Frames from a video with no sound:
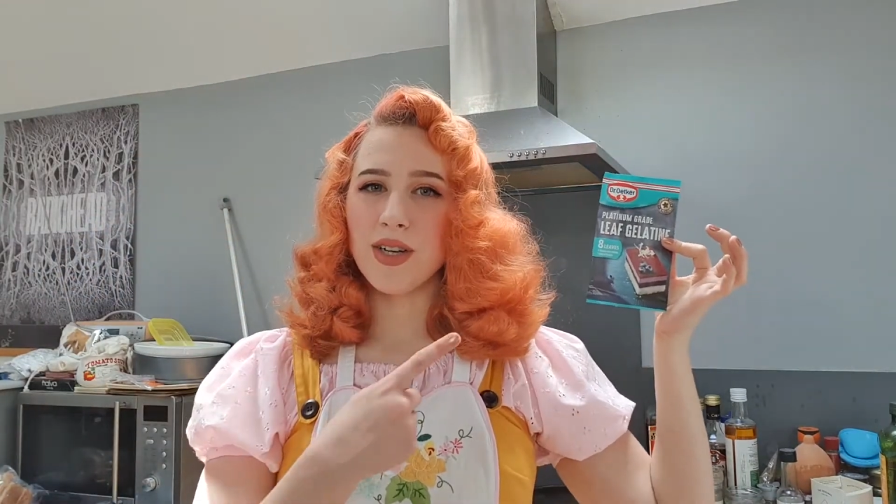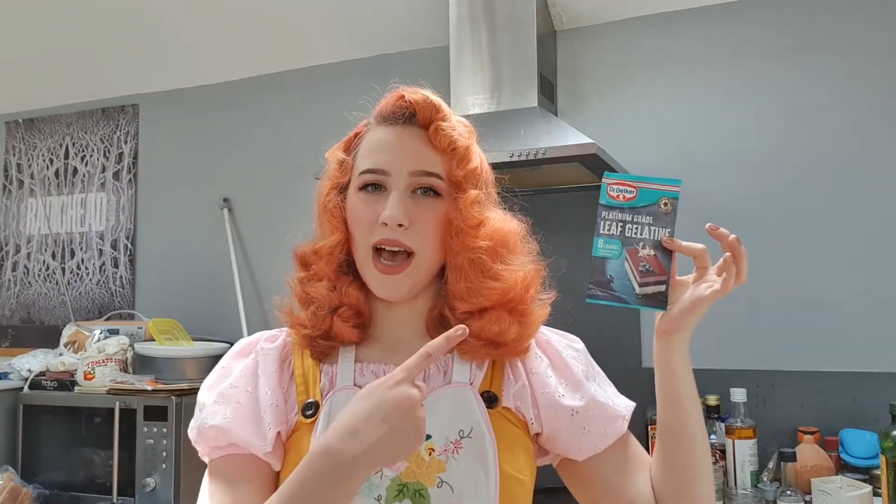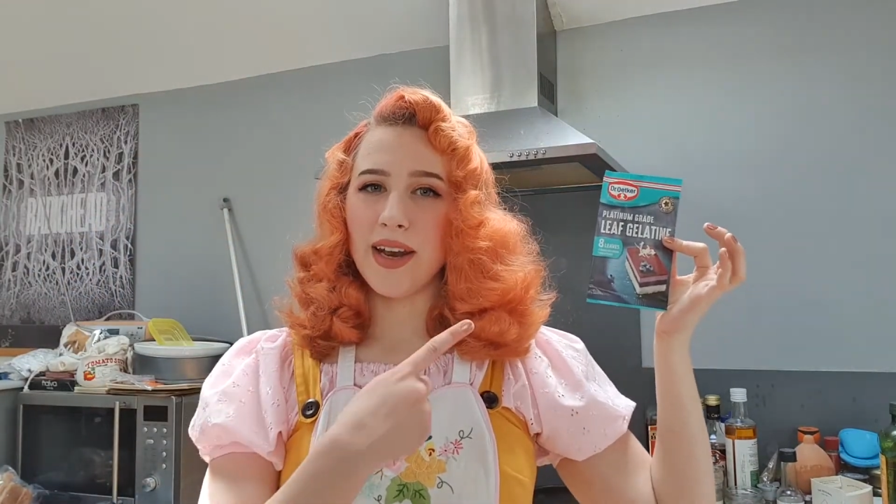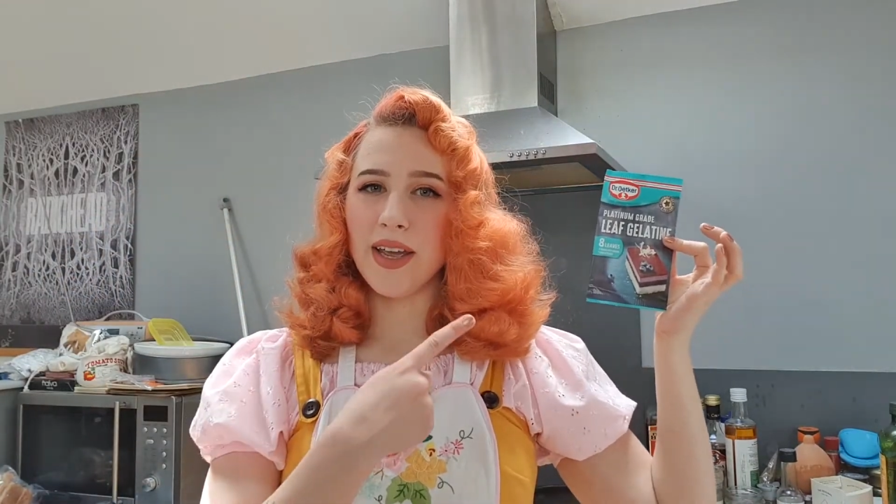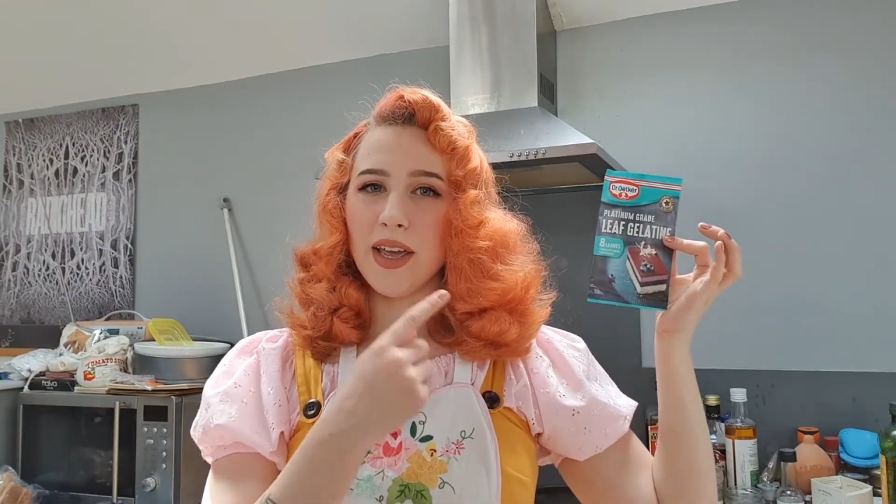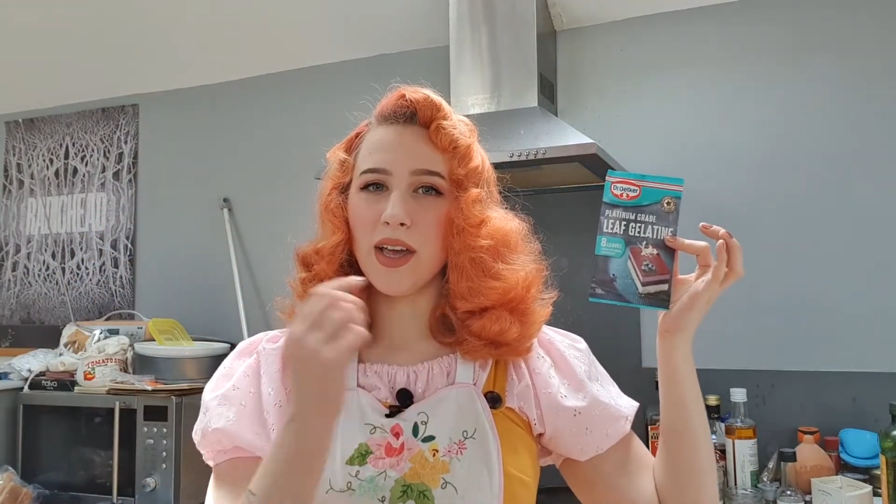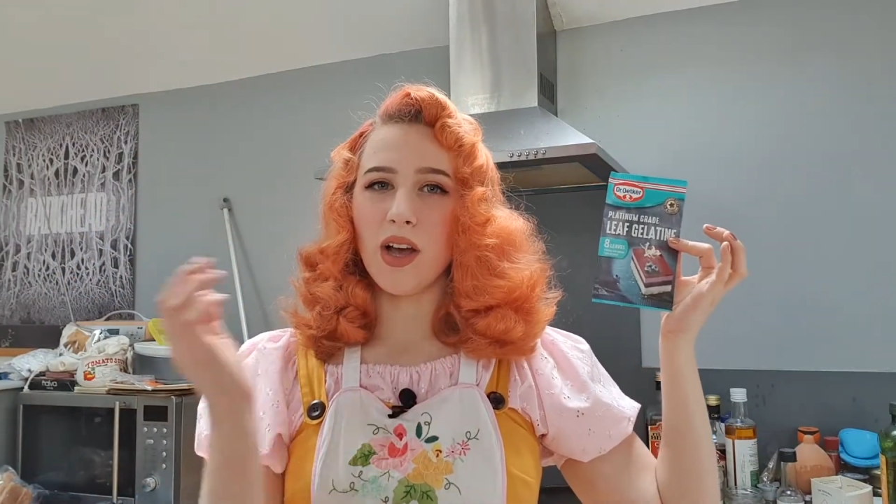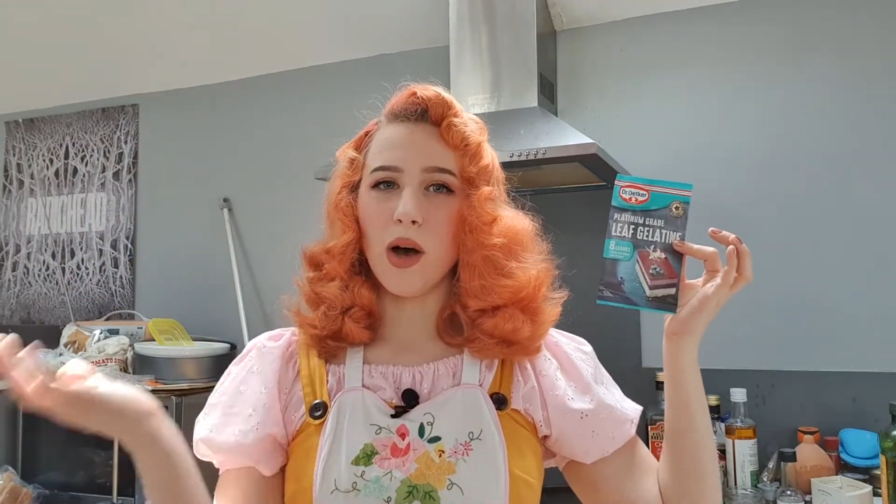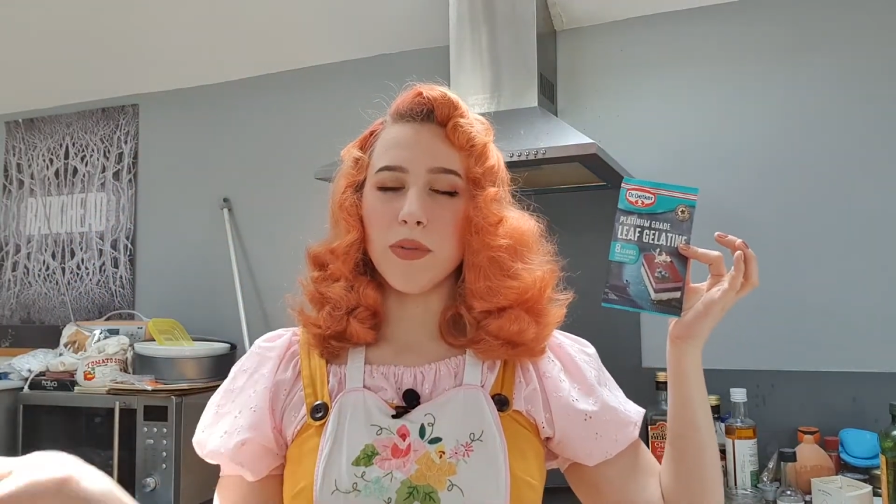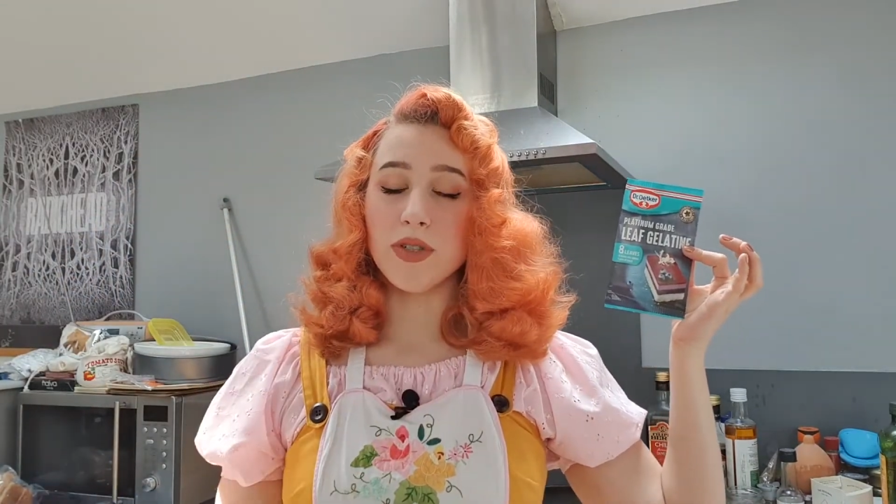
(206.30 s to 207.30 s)
adding a
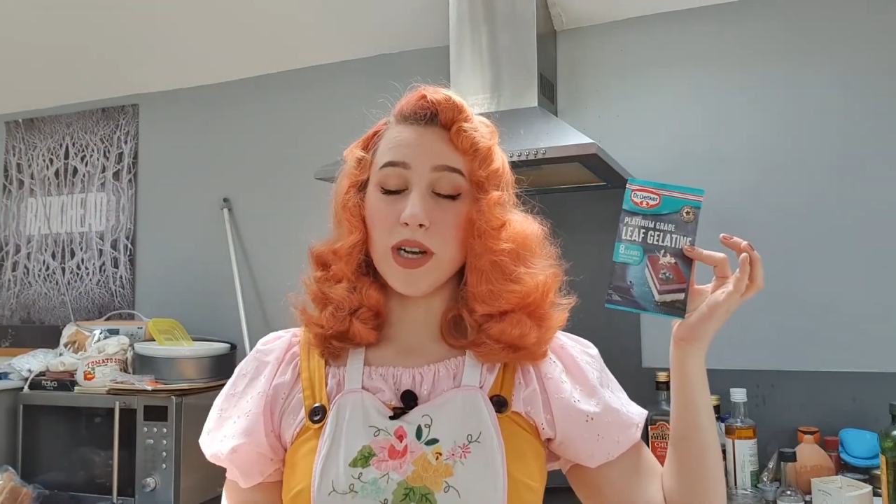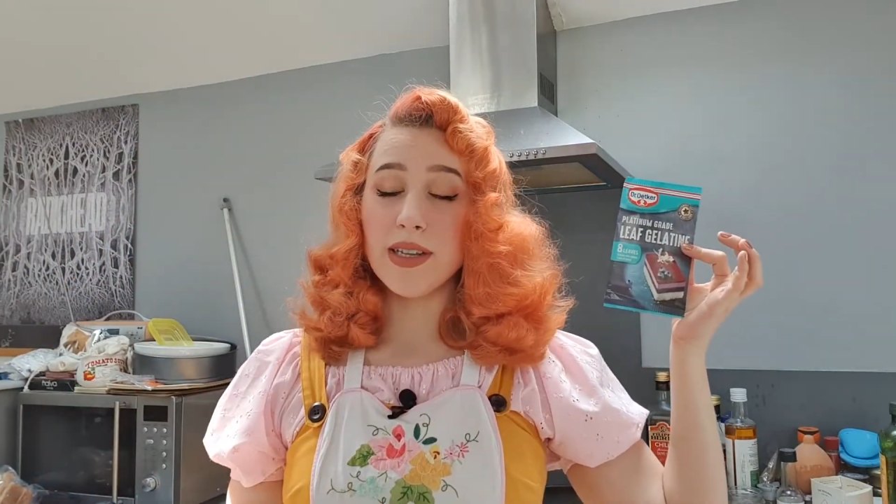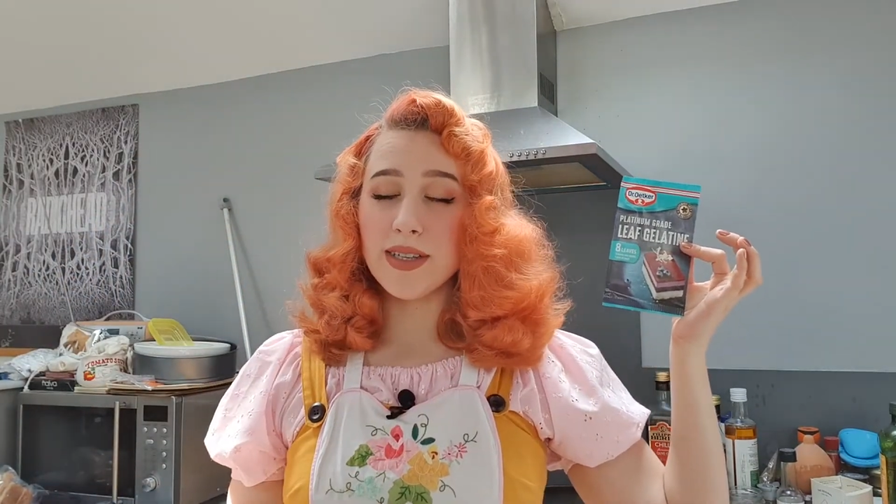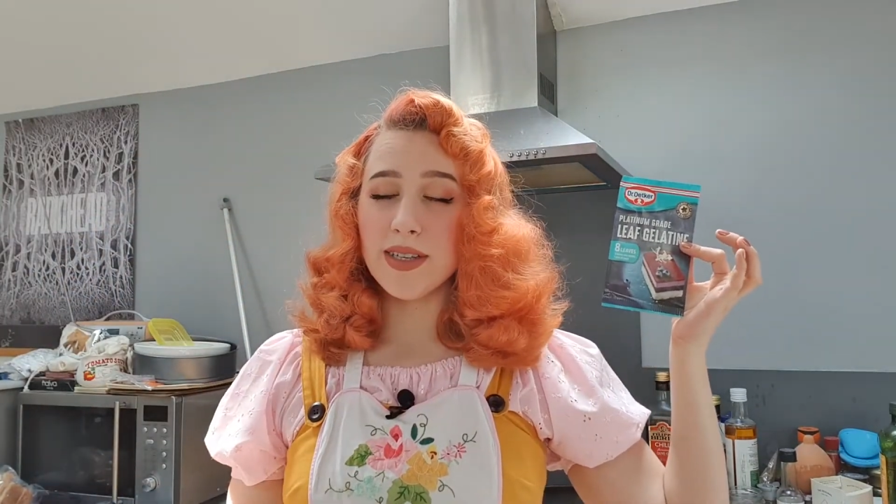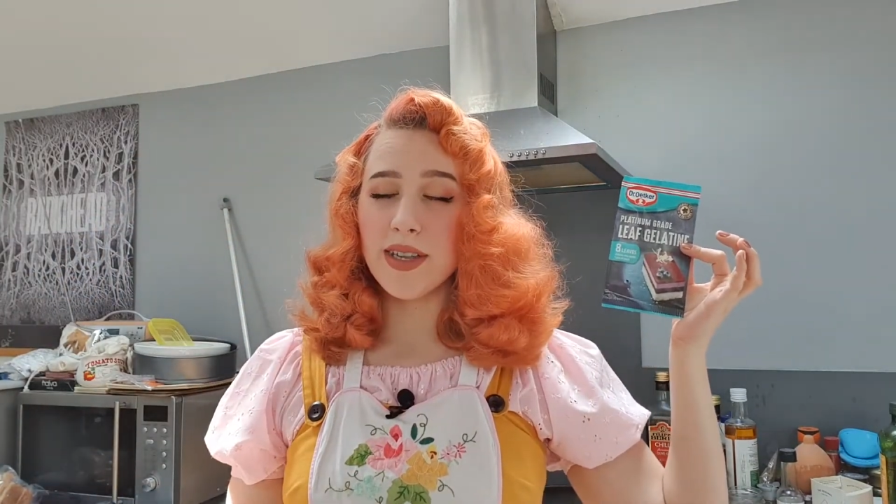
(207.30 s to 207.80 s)
couple gelatin